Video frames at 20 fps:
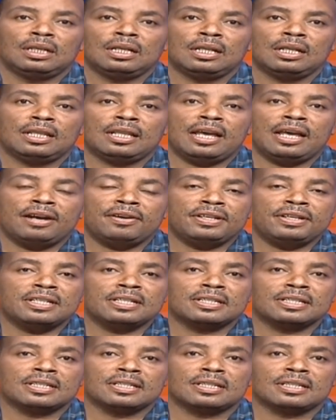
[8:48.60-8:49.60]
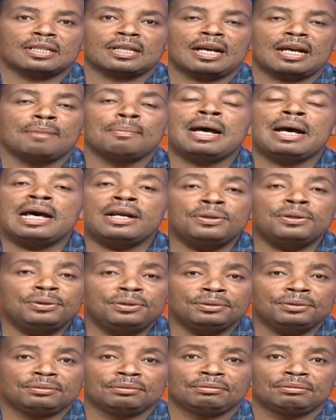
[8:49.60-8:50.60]
There is Kamaru,
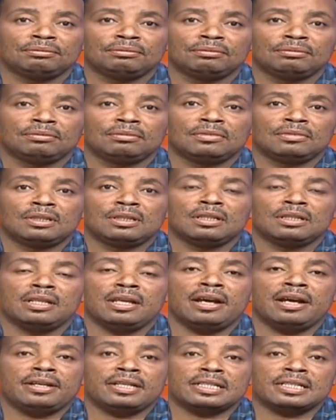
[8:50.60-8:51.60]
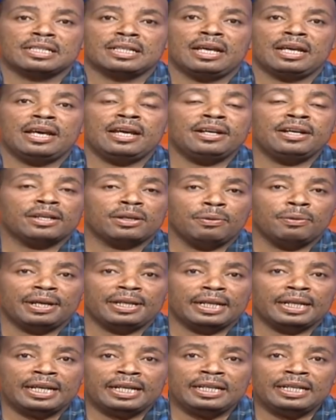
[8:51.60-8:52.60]
there is Eric
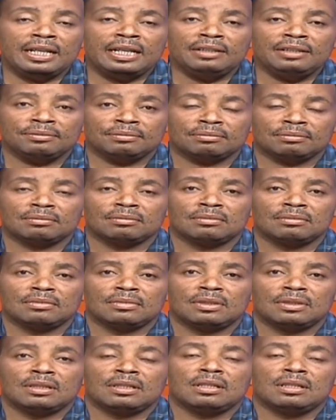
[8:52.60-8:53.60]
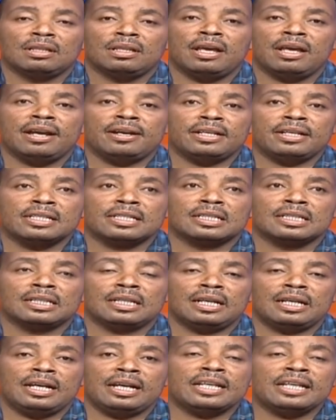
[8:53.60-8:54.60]
Wainaina, there is
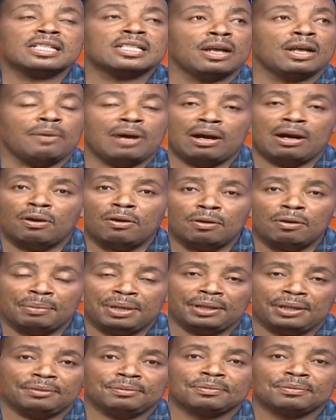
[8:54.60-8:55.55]
Esther Wahome.